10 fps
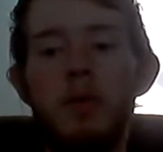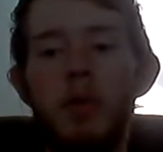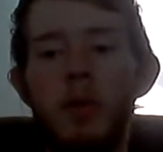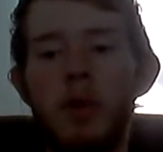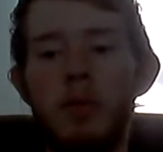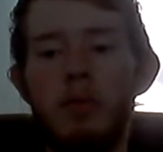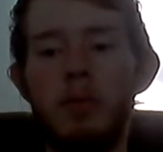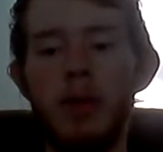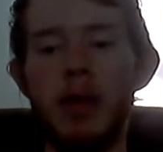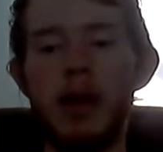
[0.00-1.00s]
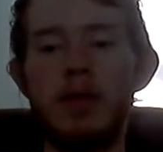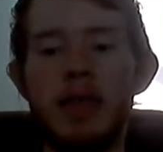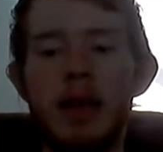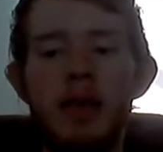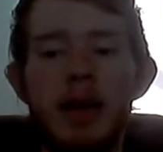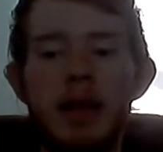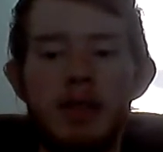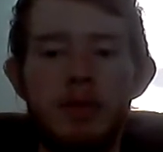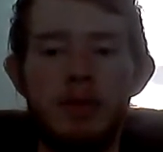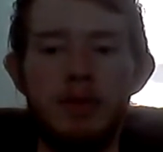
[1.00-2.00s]
for players that like
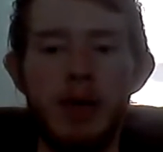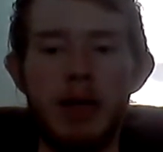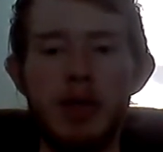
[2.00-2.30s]
to